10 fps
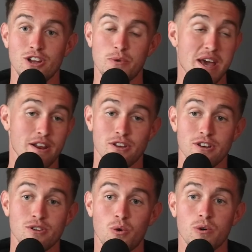you know, we had a
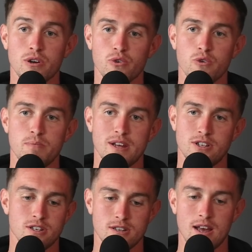good core group
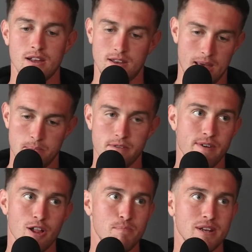that just kind of kept
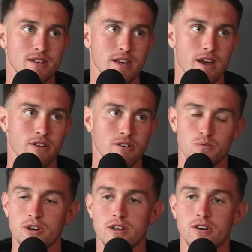developing together
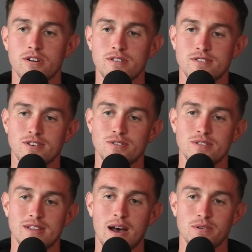and working hard. So
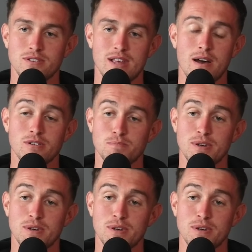that mm-hmm. was that was